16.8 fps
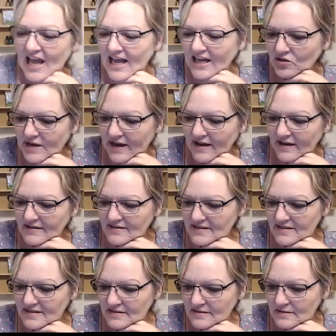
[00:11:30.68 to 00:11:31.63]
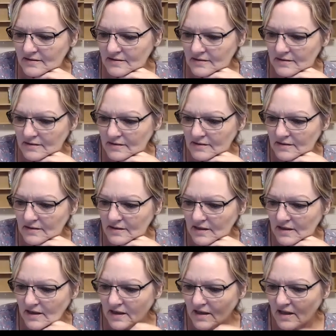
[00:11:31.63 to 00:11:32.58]
And you get
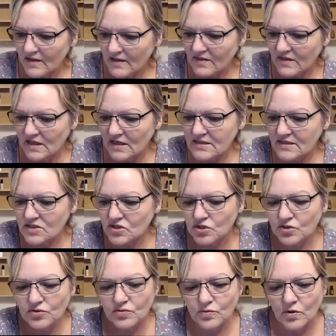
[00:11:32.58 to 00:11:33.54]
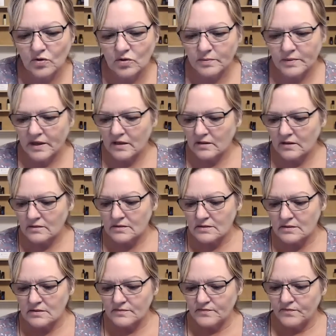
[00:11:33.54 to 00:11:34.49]
these two roller
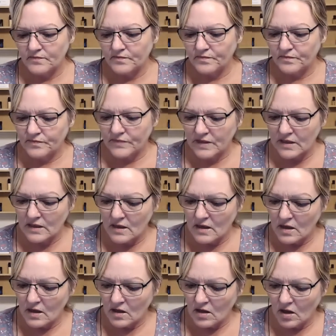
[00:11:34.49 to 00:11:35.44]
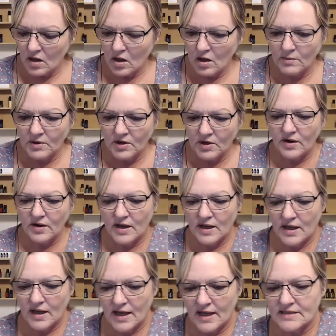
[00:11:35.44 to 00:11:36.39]
bottles, Calmer,
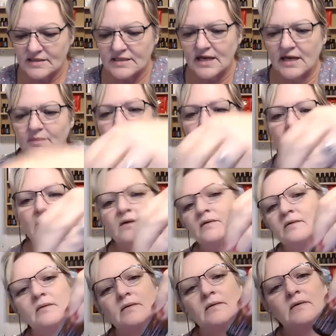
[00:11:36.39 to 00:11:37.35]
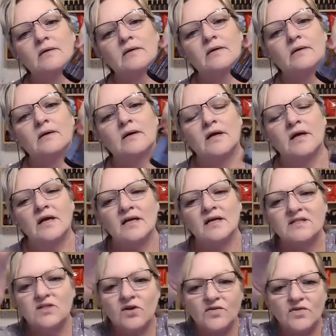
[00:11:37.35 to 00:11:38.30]
Tamer.
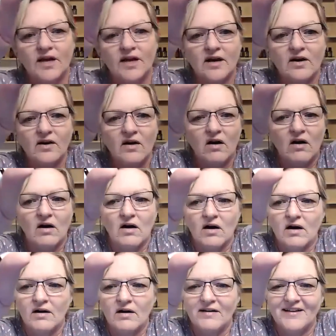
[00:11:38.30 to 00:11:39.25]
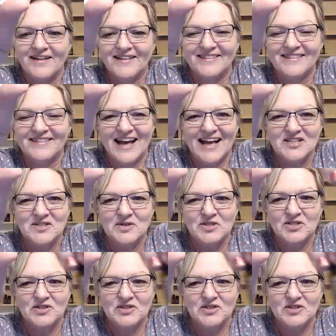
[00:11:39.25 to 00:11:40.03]
So that's what you